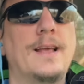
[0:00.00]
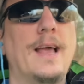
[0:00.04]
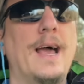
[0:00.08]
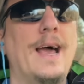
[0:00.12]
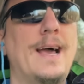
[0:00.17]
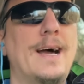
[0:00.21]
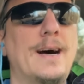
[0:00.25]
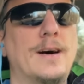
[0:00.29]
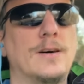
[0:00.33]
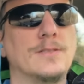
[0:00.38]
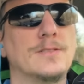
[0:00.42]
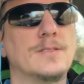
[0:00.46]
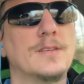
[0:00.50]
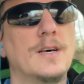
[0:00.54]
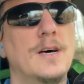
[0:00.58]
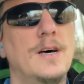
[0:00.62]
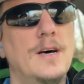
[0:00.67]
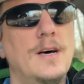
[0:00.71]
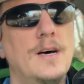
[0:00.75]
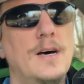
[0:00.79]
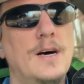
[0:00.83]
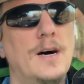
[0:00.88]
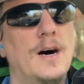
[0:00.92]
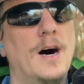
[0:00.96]
count,
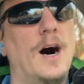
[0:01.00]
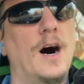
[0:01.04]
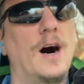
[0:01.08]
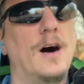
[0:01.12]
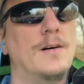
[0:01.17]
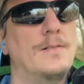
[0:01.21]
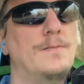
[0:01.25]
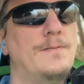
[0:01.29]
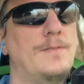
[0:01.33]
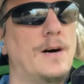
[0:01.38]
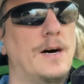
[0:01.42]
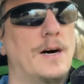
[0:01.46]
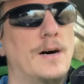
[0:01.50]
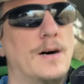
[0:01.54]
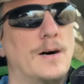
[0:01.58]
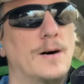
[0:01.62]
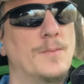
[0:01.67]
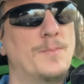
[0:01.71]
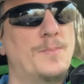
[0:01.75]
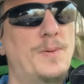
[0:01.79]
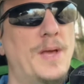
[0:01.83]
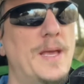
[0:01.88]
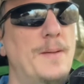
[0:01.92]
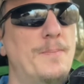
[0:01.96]
of
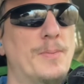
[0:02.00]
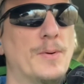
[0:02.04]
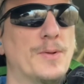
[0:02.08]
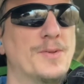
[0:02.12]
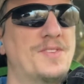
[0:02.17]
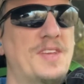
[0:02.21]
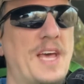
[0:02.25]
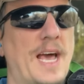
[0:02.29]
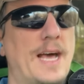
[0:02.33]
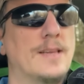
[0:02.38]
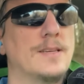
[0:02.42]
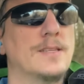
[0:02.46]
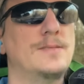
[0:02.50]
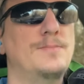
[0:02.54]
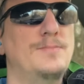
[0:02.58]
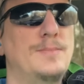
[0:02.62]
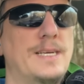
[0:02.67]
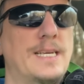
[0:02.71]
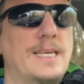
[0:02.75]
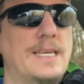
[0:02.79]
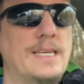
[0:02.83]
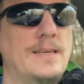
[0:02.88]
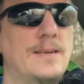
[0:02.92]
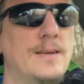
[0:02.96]
uh, people telling
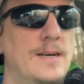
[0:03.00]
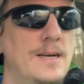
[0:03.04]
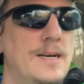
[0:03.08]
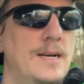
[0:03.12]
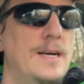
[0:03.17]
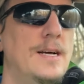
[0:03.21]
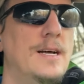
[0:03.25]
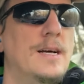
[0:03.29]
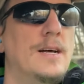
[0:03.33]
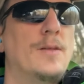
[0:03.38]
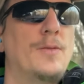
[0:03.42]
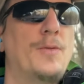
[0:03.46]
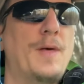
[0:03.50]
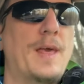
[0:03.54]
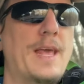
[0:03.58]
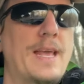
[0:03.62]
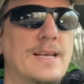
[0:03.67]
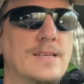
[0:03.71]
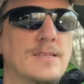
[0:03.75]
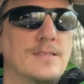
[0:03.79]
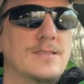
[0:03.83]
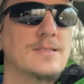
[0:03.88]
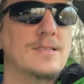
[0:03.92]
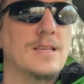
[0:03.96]
me
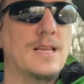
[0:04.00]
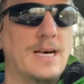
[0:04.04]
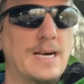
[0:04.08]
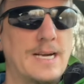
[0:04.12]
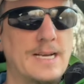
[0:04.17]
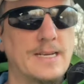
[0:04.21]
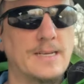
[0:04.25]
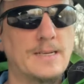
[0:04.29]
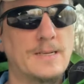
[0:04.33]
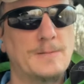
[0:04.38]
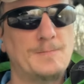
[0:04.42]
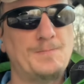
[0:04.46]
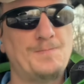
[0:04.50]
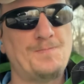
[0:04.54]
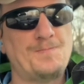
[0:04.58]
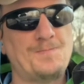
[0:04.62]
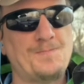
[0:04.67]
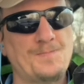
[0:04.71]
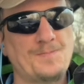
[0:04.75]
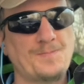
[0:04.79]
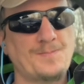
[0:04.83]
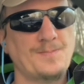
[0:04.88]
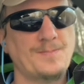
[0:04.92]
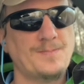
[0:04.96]
things like,
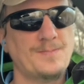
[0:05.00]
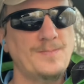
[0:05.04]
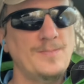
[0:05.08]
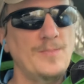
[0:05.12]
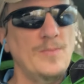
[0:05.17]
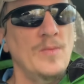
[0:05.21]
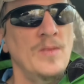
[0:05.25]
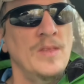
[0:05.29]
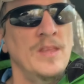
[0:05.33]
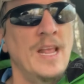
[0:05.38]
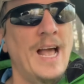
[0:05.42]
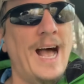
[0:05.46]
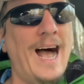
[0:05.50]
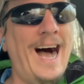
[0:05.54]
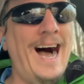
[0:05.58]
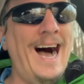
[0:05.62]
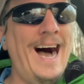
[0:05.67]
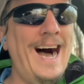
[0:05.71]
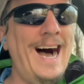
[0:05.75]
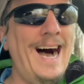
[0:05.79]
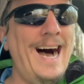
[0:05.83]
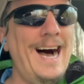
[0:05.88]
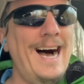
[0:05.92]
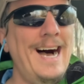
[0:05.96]

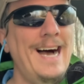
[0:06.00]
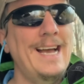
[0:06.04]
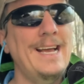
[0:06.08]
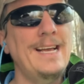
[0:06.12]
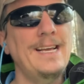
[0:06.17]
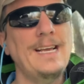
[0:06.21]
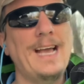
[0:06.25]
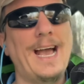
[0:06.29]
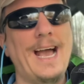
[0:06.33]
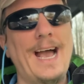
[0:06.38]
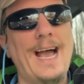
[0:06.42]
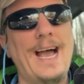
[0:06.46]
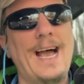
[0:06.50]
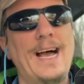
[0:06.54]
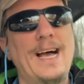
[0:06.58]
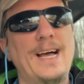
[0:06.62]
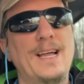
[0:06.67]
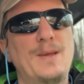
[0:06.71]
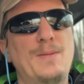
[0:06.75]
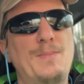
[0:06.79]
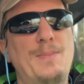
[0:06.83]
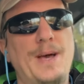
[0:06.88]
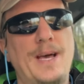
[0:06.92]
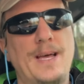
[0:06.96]
I
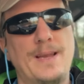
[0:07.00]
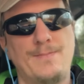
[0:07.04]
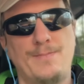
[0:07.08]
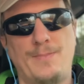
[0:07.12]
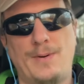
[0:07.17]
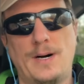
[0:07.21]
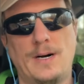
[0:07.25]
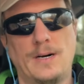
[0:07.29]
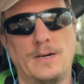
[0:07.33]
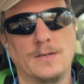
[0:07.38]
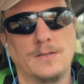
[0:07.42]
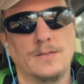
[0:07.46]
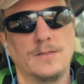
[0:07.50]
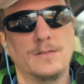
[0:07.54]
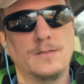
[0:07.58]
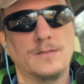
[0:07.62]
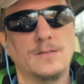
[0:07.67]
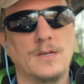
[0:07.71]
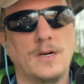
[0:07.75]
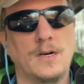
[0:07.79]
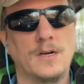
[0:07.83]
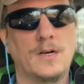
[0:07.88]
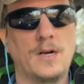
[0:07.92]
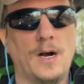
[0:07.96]
had bed
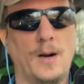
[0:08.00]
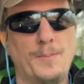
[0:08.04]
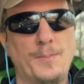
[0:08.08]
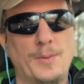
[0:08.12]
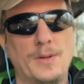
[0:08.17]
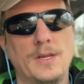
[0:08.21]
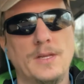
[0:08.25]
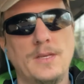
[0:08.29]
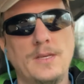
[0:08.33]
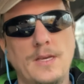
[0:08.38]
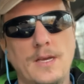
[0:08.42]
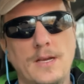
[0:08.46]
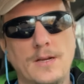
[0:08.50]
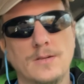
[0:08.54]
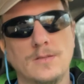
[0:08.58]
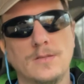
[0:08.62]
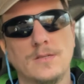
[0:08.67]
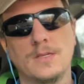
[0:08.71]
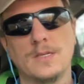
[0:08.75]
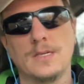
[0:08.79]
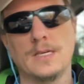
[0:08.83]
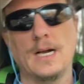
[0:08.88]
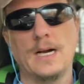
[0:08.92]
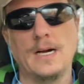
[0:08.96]
bugs a couple of
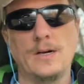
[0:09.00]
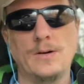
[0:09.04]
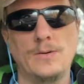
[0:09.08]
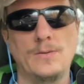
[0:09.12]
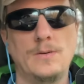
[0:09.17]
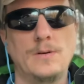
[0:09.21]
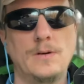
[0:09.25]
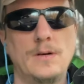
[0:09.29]
years ago,